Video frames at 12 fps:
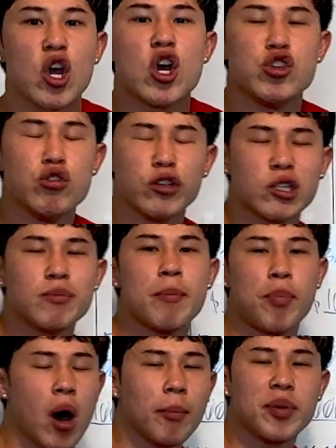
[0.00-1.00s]
you should be
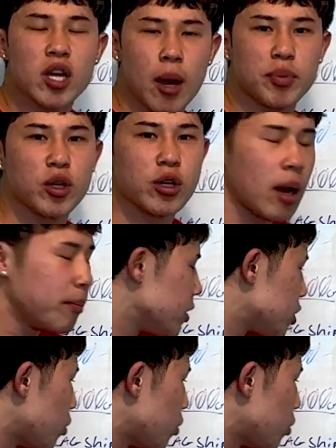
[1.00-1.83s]
pumping up your numbers,